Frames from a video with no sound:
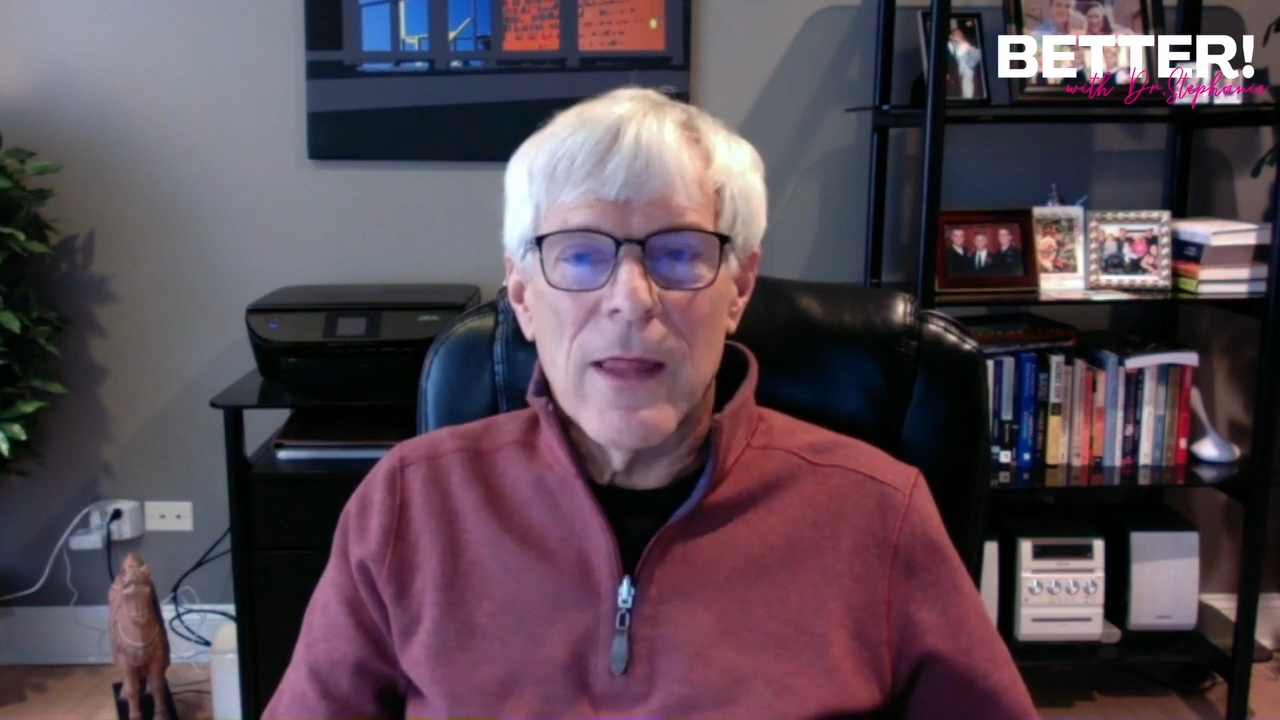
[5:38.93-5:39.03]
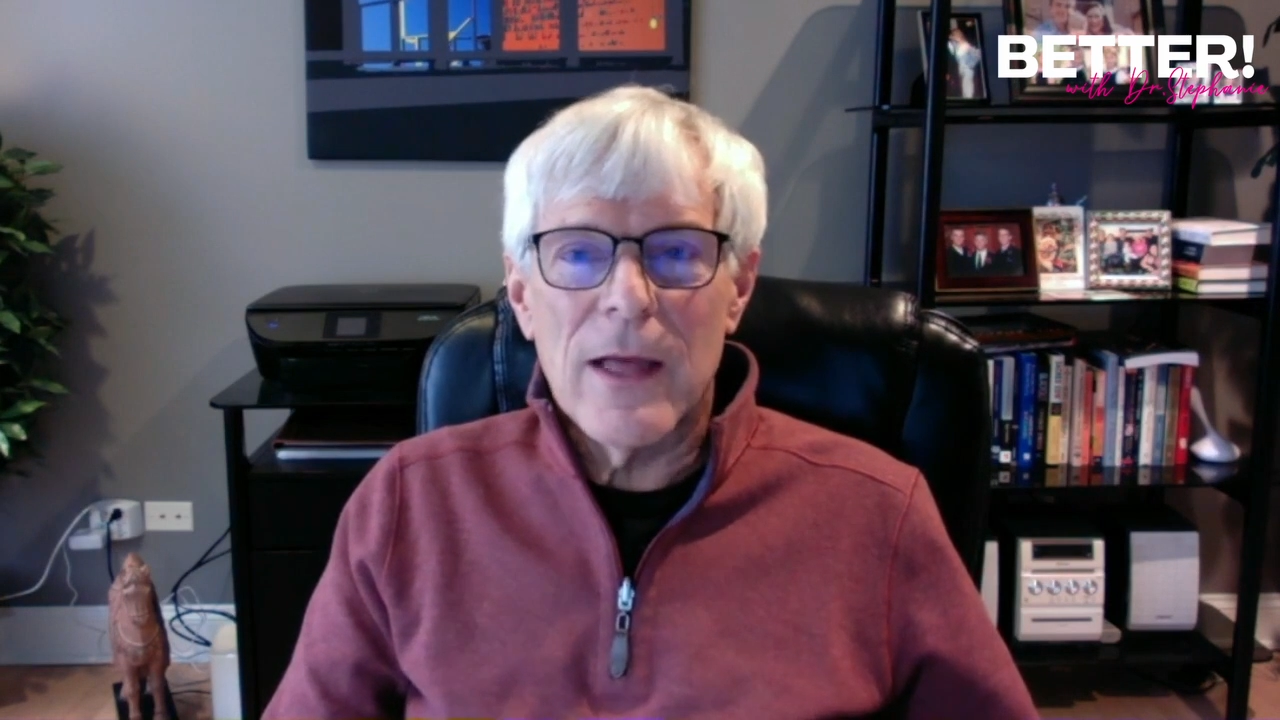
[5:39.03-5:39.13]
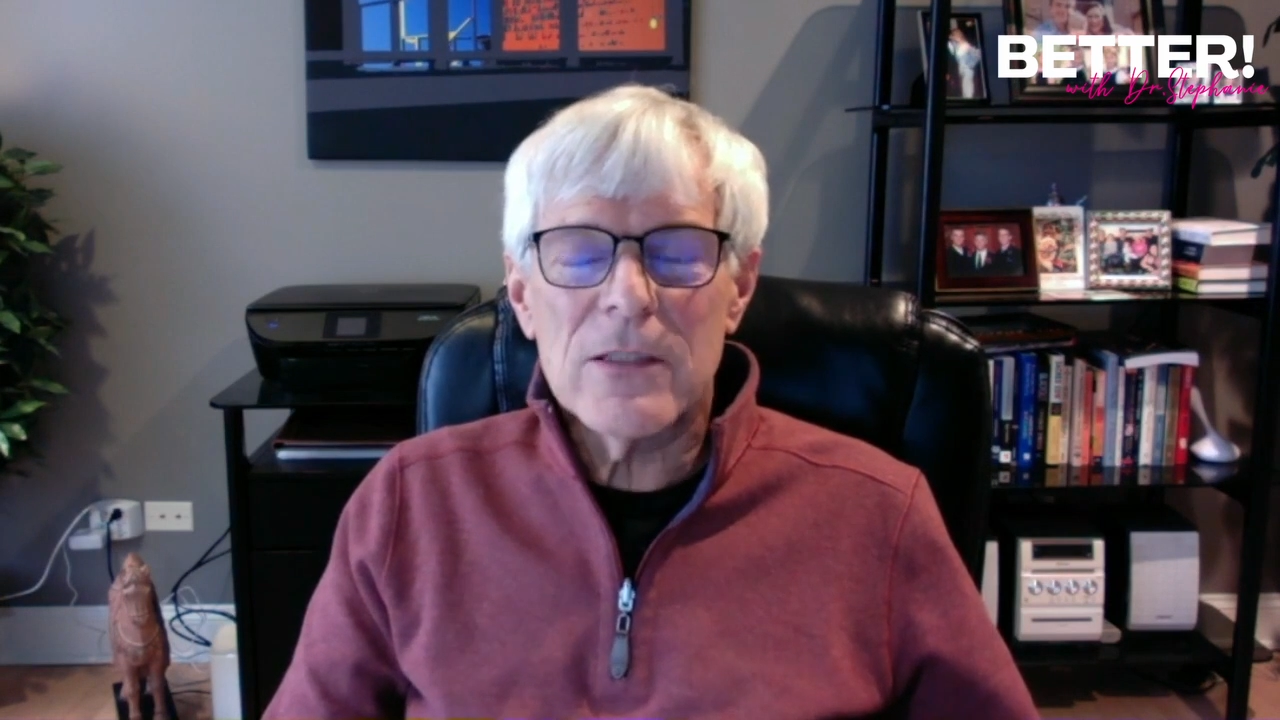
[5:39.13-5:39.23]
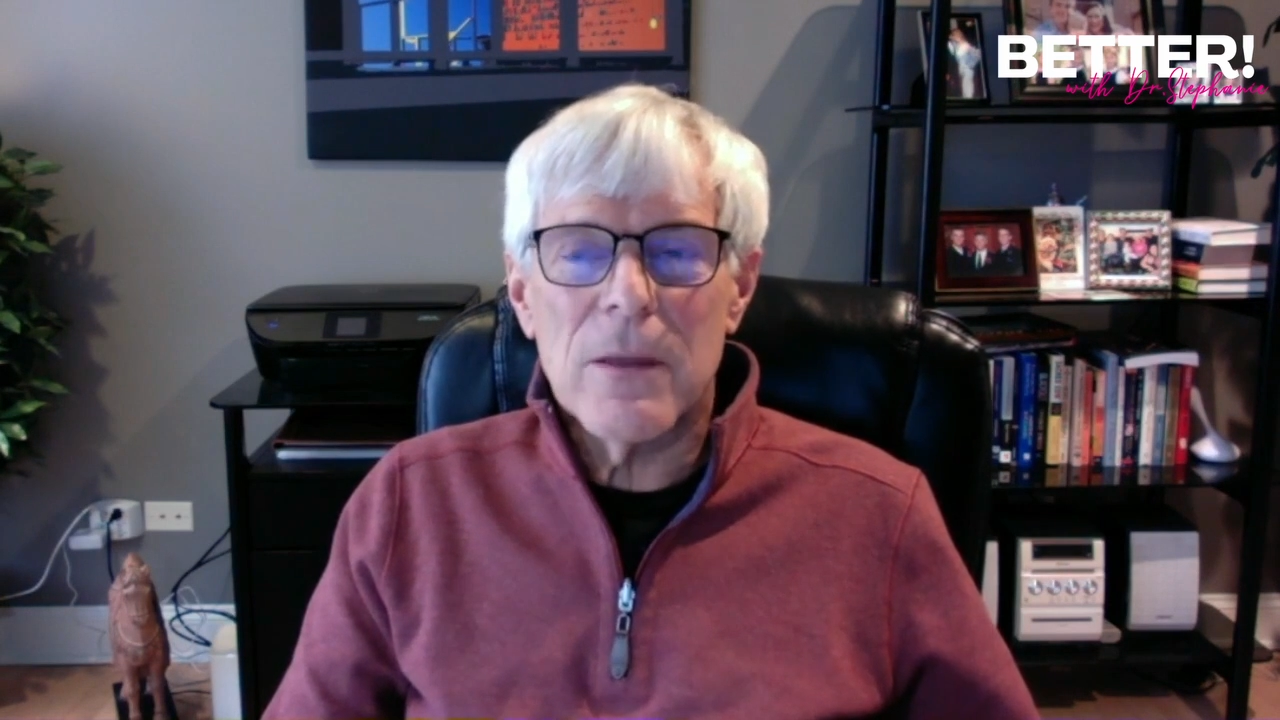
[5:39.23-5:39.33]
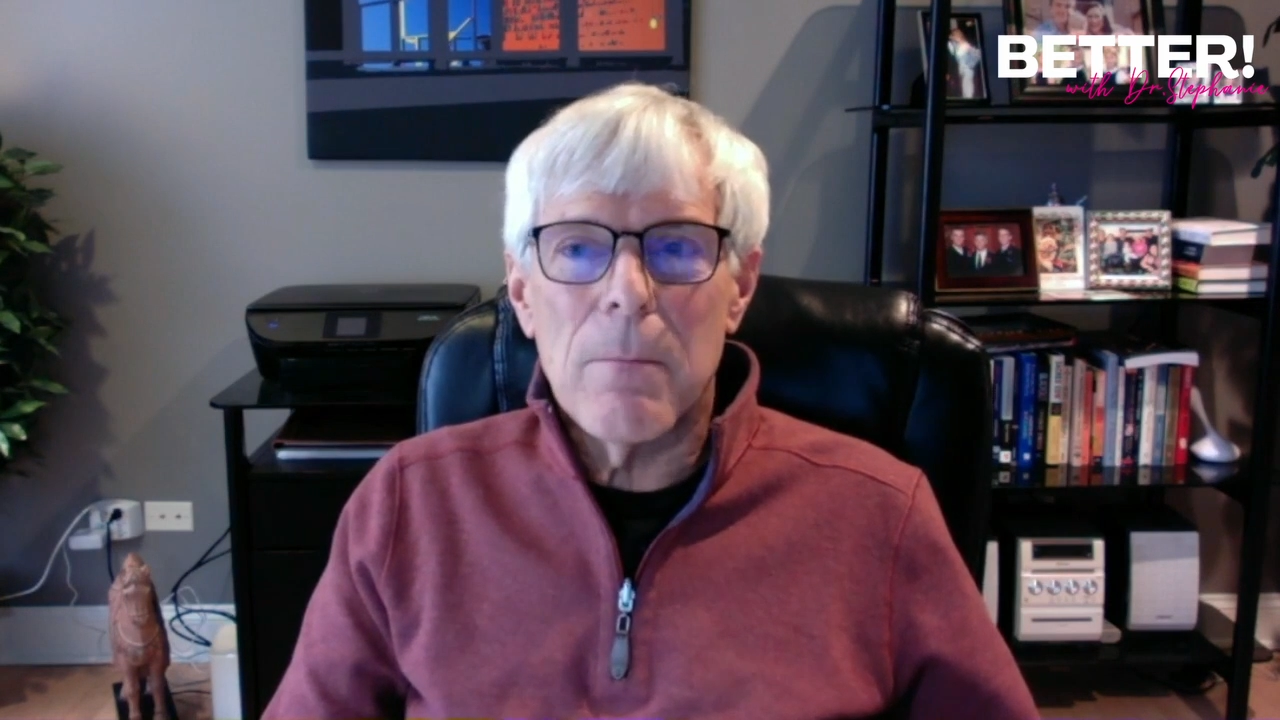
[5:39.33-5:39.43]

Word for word: That's a